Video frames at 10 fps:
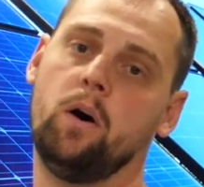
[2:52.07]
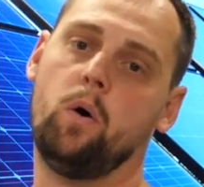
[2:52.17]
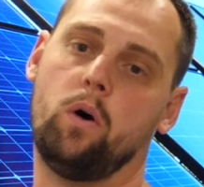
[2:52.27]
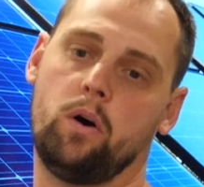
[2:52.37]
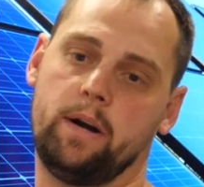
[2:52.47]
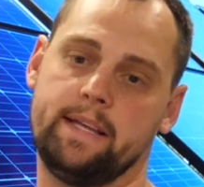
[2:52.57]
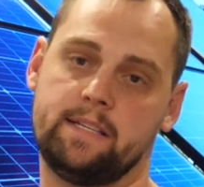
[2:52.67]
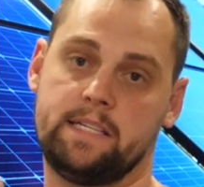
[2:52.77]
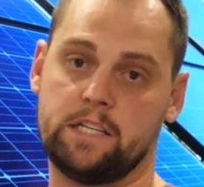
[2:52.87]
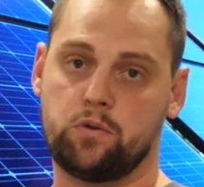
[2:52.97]
or
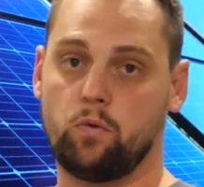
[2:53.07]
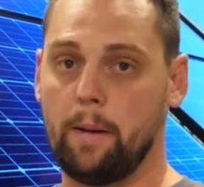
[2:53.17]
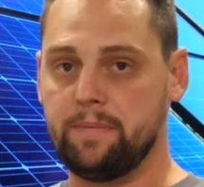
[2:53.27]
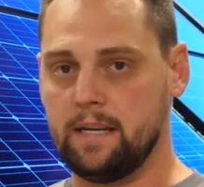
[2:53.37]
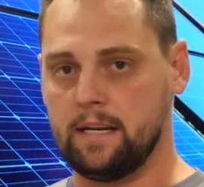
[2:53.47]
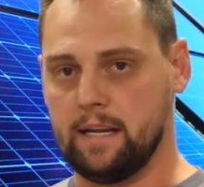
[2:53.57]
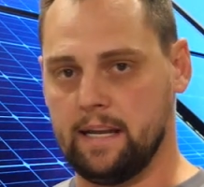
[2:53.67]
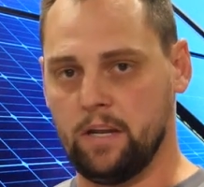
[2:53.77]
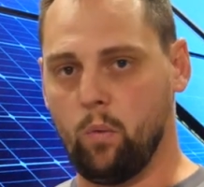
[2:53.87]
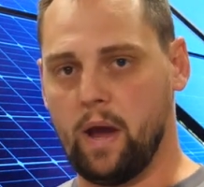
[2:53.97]
is disrupted in
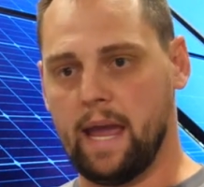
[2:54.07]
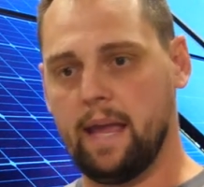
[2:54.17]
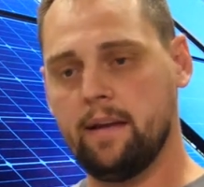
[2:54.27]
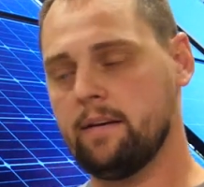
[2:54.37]
any way,